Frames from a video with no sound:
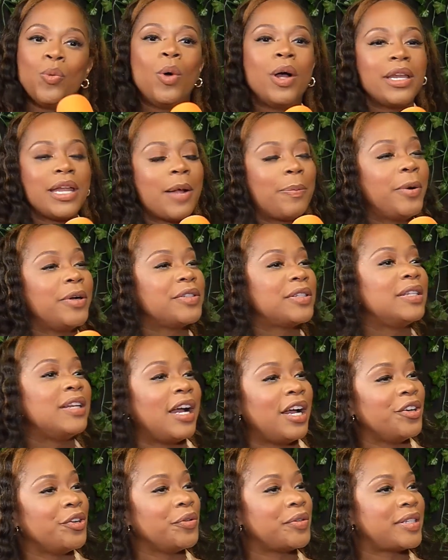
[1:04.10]
want that person to
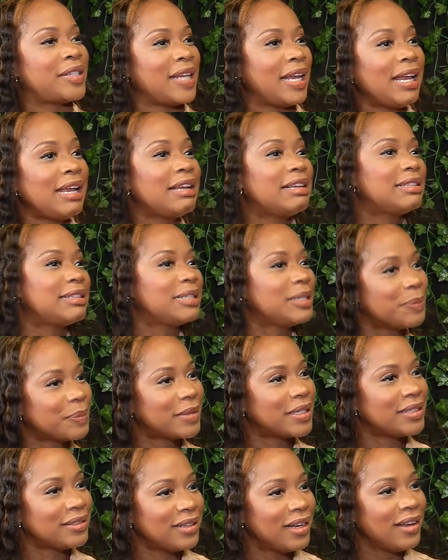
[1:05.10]
understand
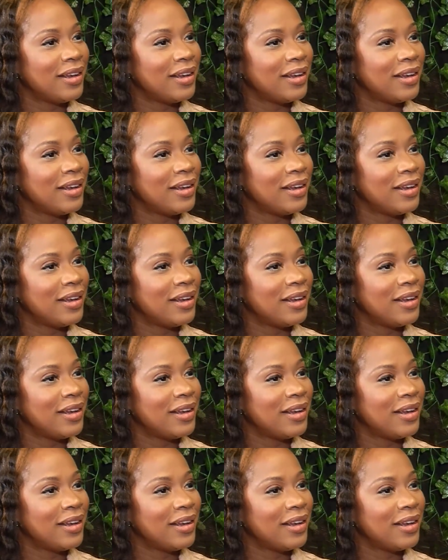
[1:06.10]
something,